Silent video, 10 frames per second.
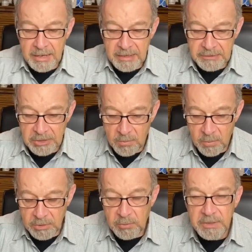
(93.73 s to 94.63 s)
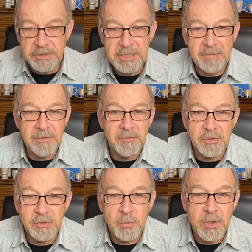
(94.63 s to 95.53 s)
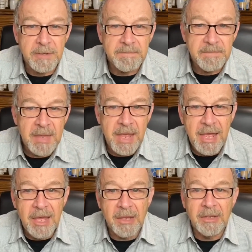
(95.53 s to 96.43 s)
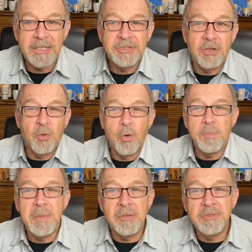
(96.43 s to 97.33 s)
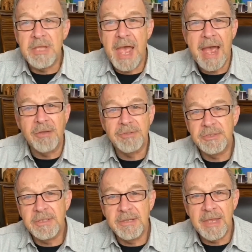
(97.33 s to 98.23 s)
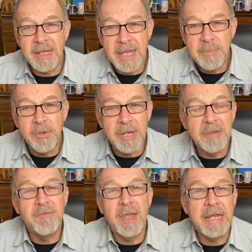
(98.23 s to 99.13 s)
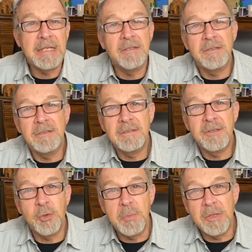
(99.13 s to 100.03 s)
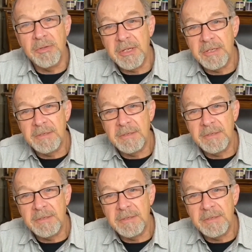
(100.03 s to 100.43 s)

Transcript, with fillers: Psalm 127, verse 1 Unless the Lord builds the house, they labor in vain who build it.